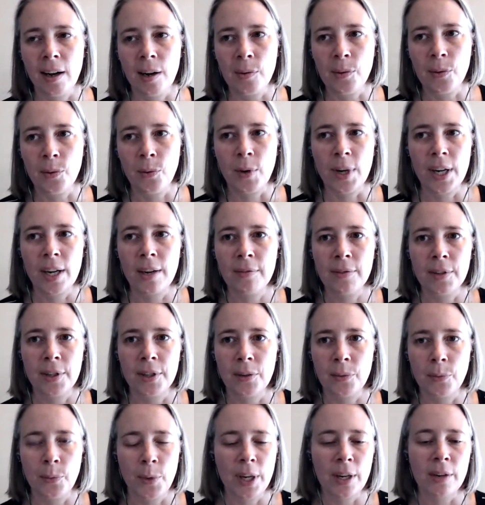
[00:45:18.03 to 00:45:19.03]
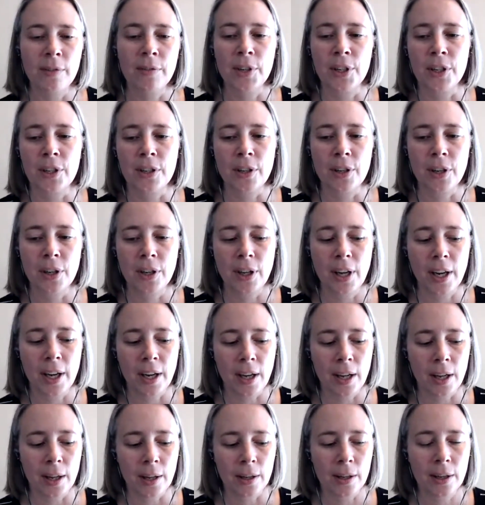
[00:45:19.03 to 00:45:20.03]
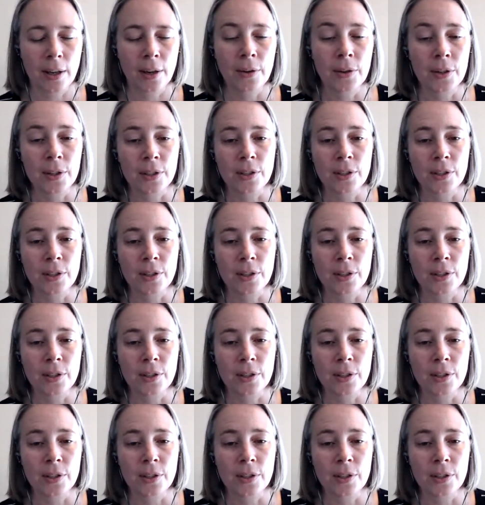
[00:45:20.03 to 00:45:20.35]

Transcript: Wherever your code